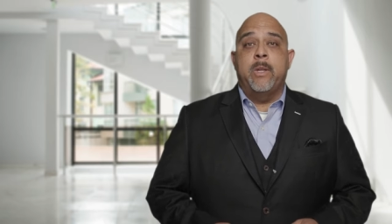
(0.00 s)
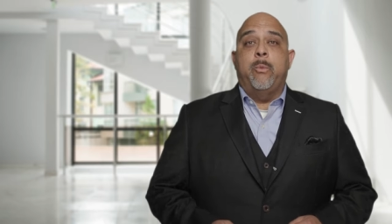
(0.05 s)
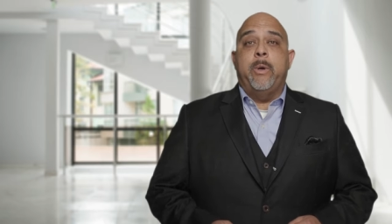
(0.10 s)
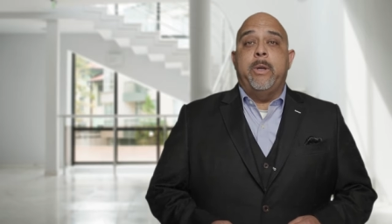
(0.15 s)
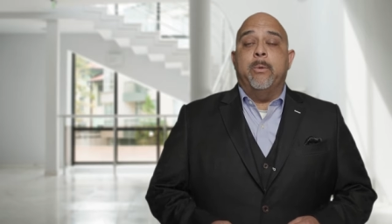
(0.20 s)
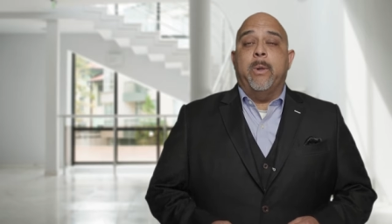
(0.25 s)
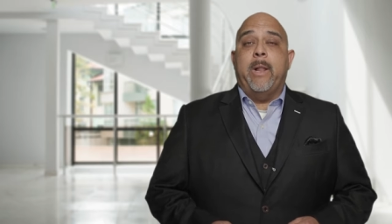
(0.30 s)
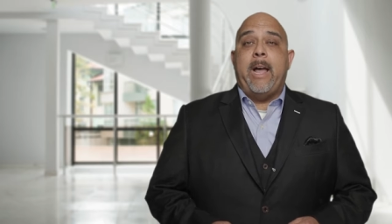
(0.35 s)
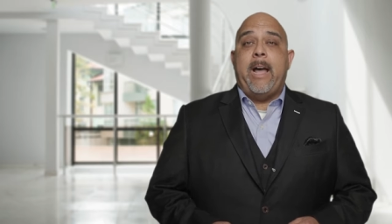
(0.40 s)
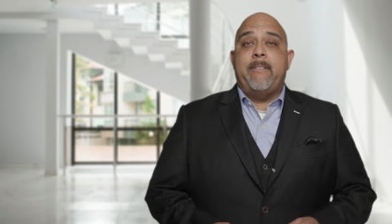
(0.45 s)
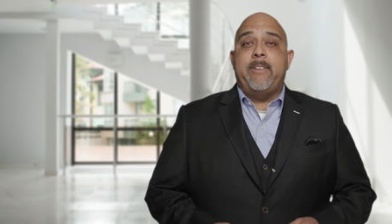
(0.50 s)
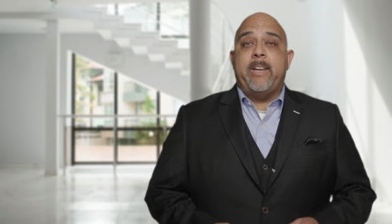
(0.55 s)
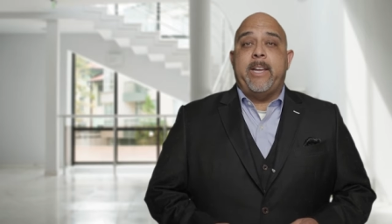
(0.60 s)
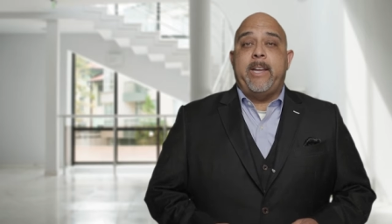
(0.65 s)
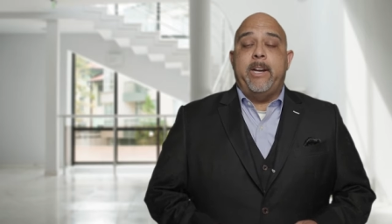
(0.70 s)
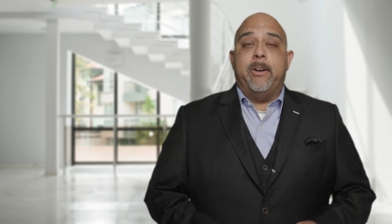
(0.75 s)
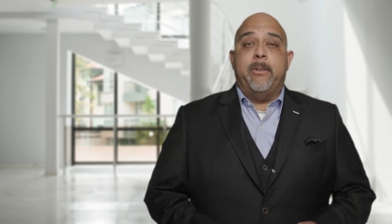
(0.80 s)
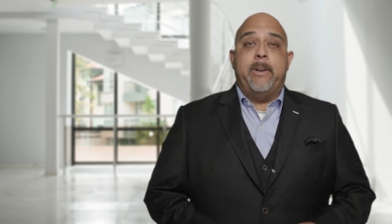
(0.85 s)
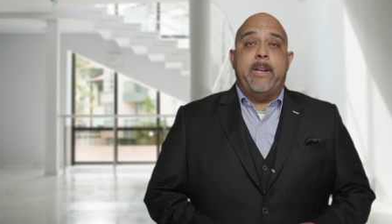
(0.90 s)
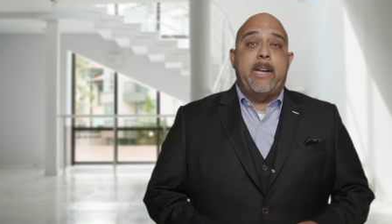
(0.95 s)
we will have a
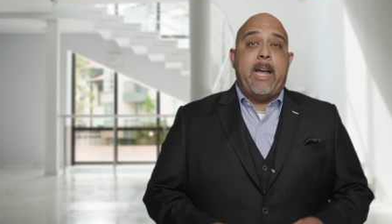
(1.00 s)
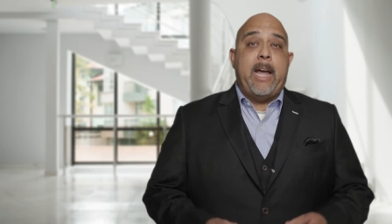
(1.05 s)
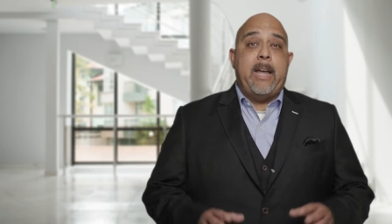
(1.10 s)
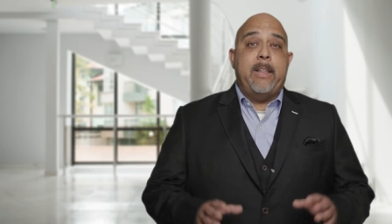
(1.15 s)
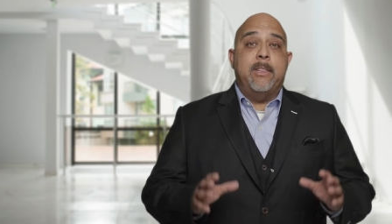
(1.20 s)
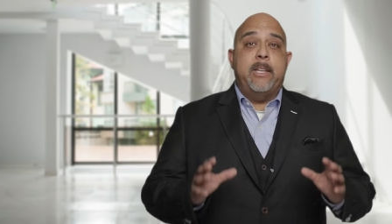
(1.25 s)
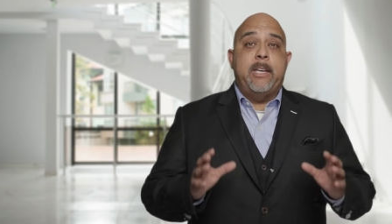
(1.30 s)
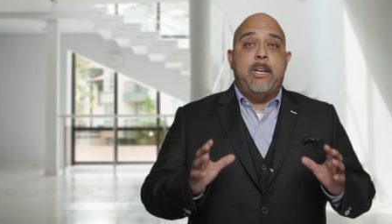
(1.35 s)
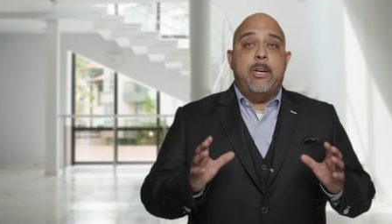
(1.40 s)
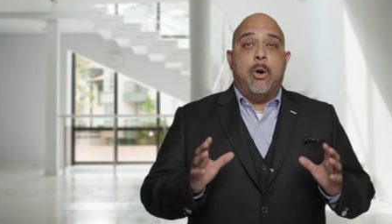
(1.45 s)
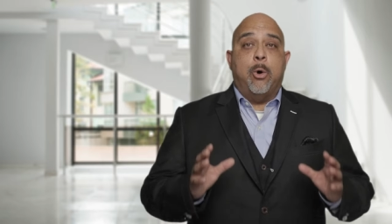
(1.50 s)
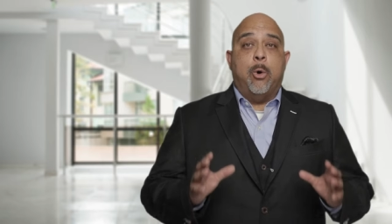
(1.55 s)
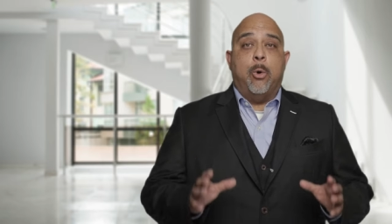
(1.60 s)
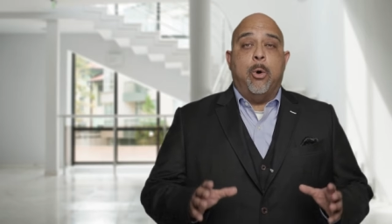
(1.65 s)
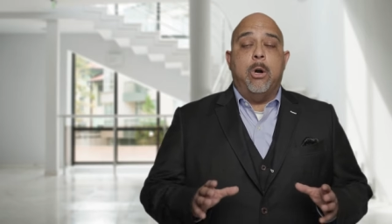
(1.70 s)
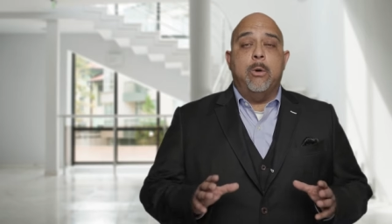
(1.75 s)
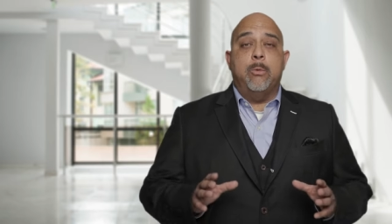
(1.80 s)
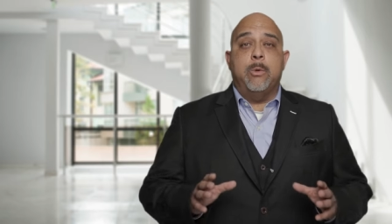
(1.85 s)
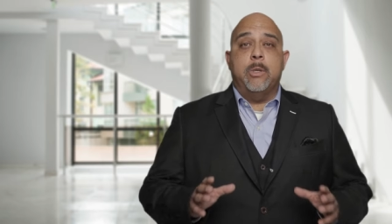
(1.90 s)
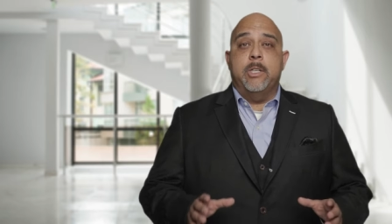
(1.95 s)
hearing and the
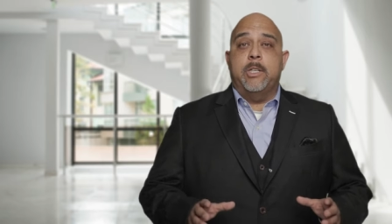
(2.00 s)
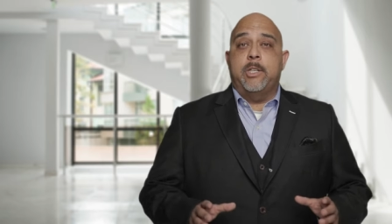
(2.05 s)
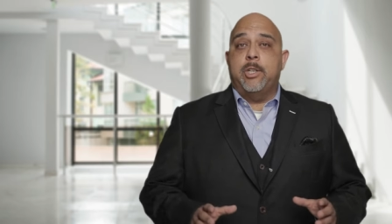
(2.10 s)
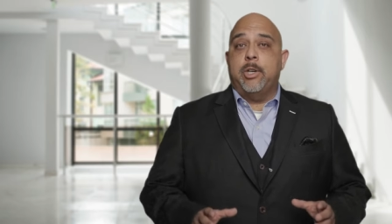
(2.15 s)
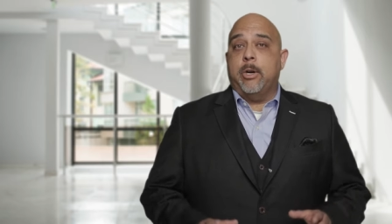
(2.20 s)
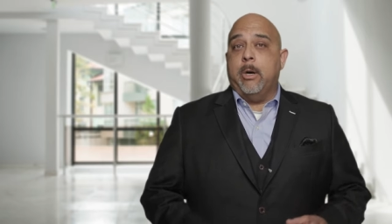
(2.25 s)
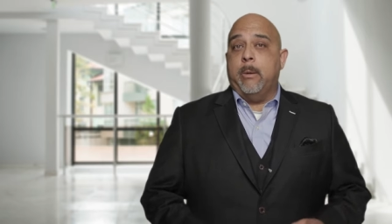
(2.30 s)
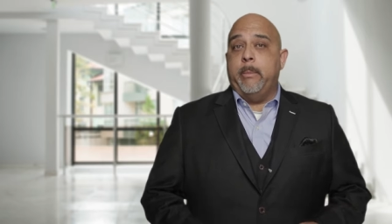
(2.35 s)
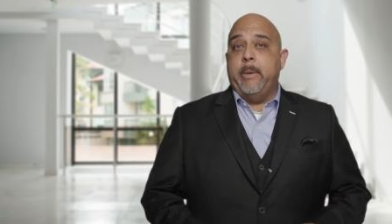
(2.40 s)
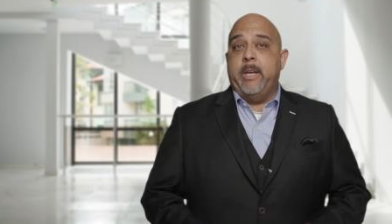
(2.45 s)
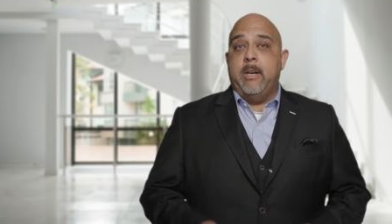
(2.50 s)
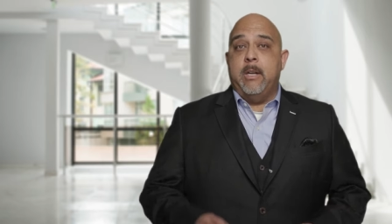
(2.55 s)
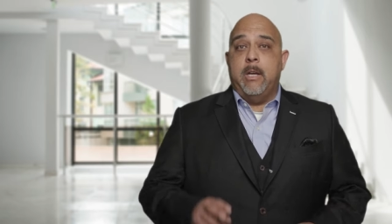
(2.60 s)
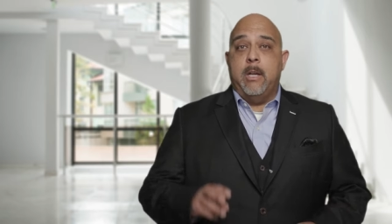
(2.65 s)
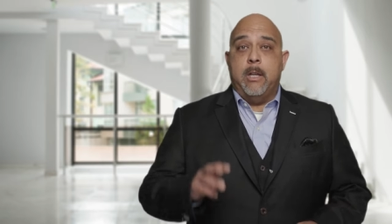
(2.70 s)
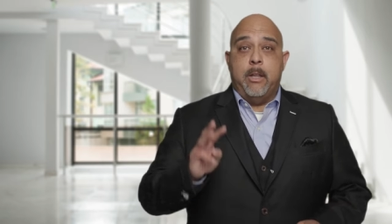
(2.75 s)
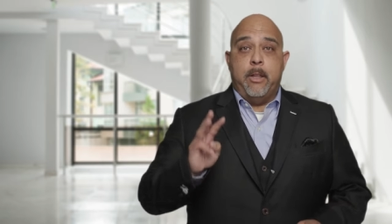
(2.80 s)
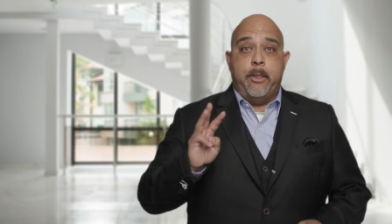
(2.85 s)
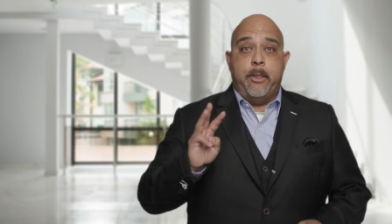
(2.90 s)
court will determine